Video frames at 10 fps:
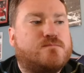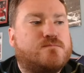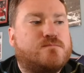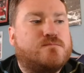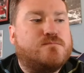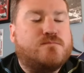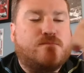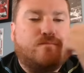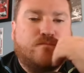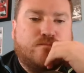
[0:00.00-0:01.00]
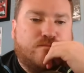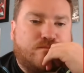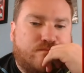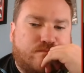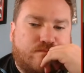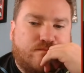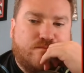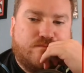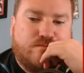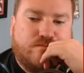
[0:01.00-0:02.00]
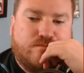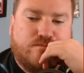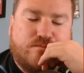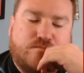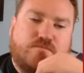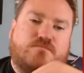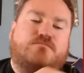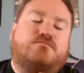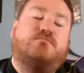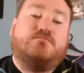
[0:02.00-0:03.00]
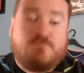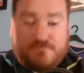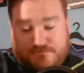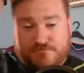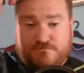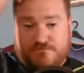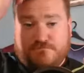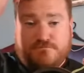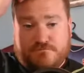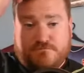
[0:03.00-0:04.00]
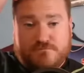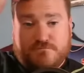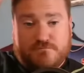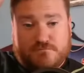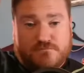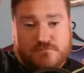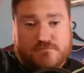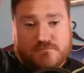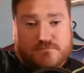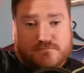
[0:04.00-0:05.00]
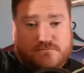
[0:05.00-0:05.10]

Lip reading: [no speech]